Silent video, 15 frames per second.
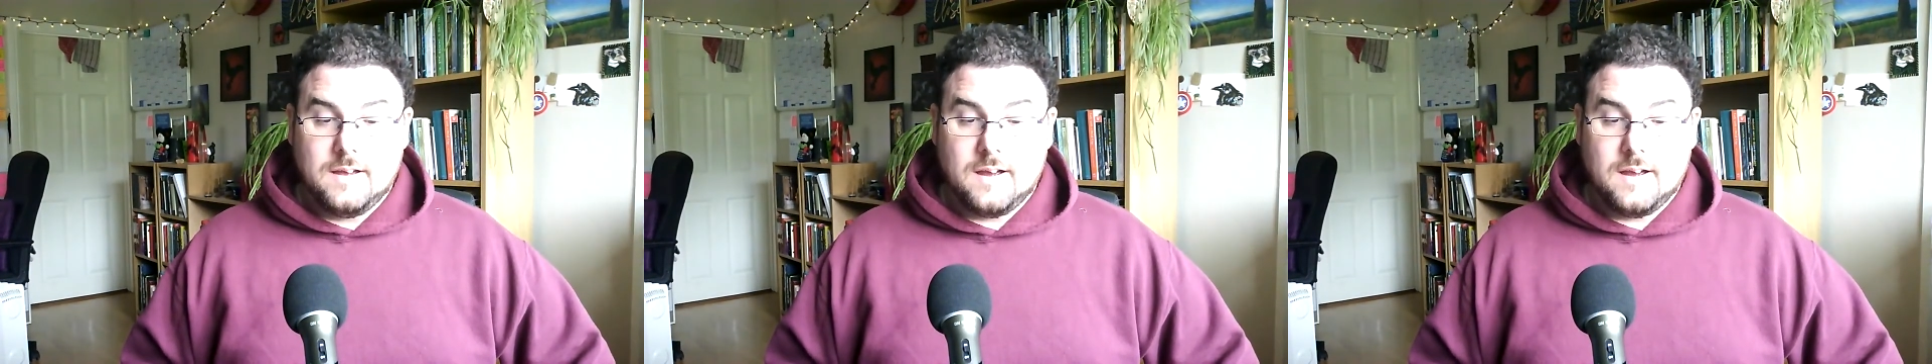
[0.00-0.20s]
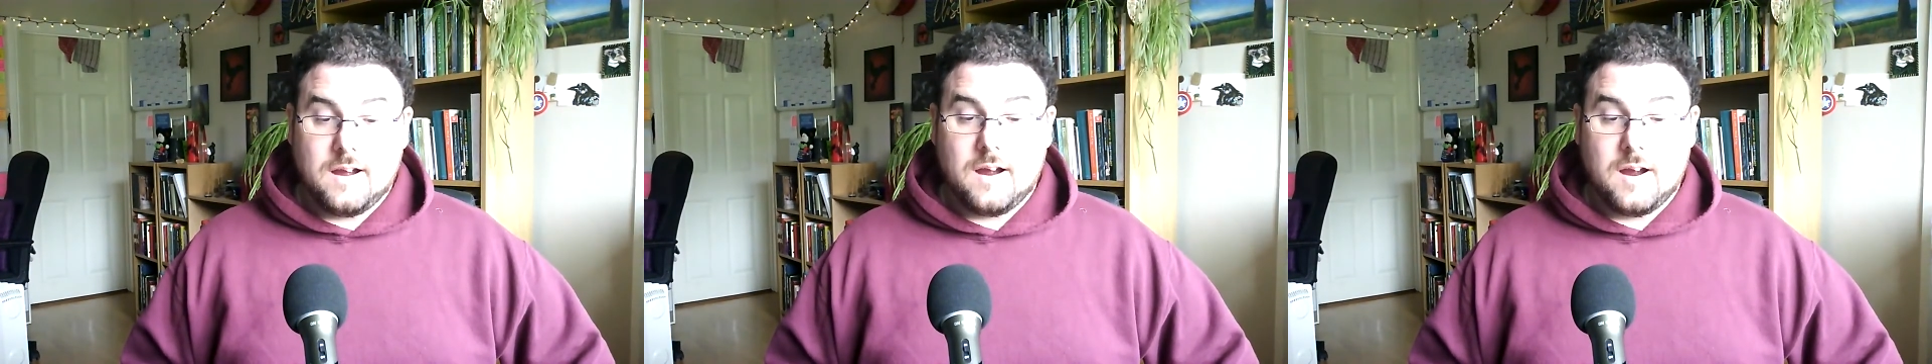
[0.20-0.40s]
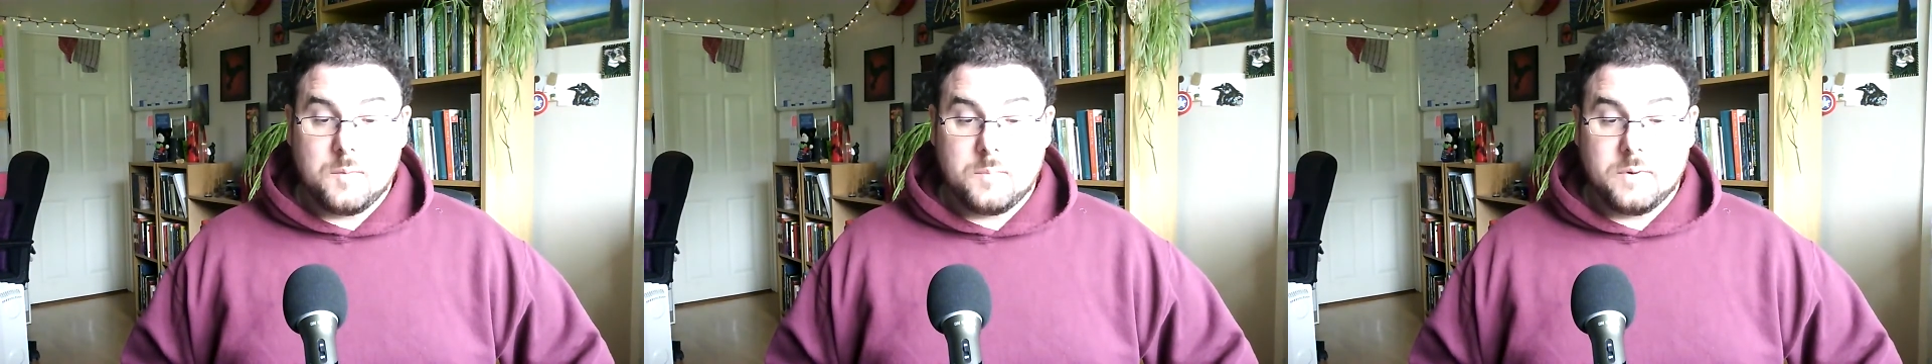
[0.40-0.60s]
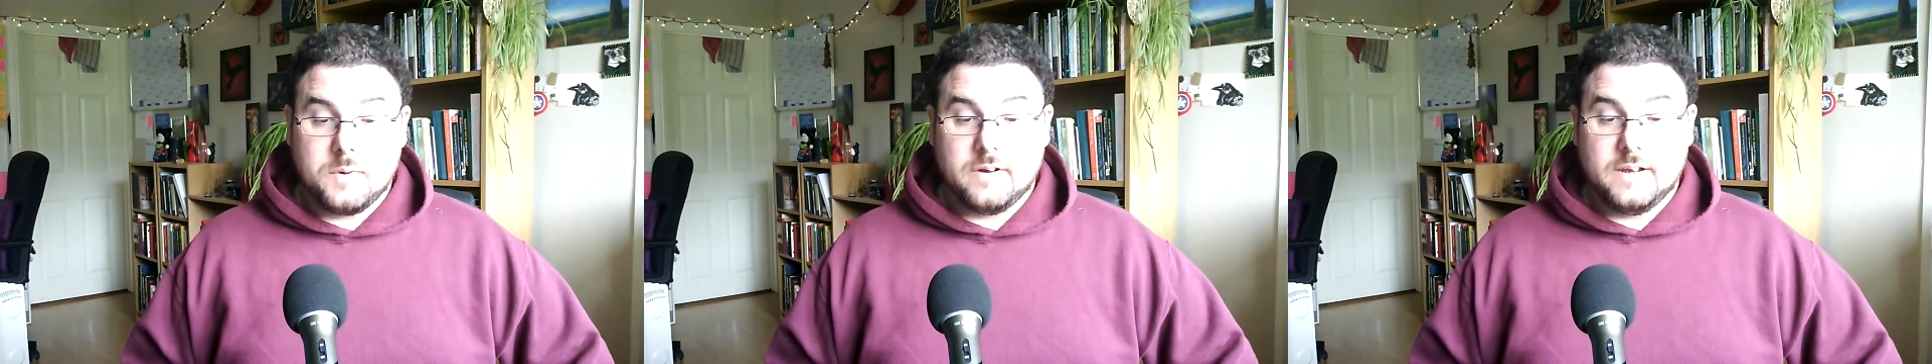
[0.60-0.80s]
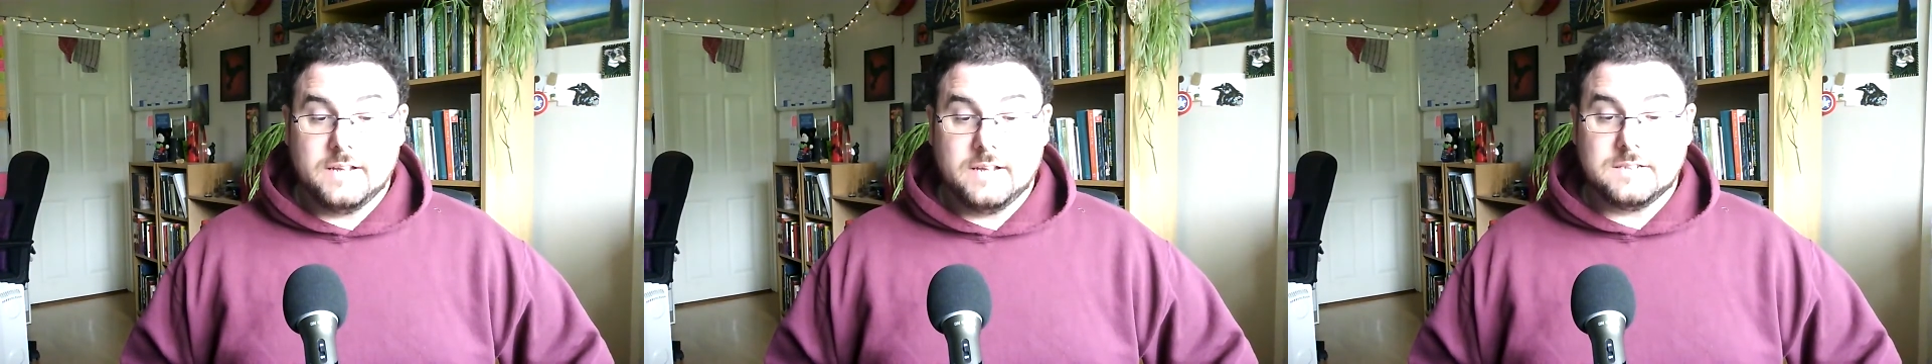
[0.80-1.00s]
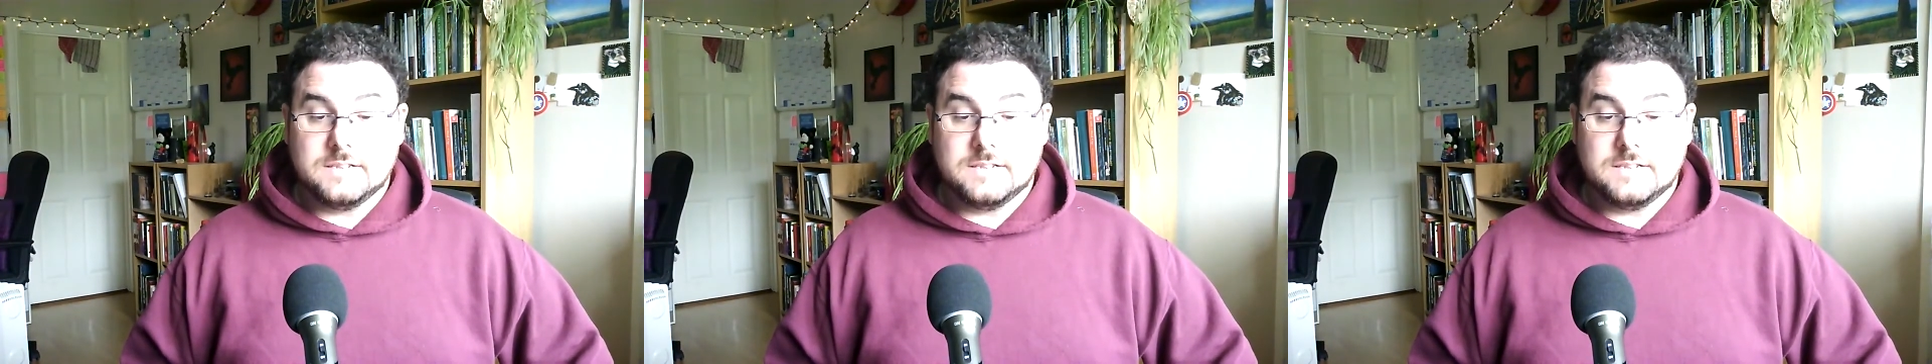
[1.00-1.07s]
a harper is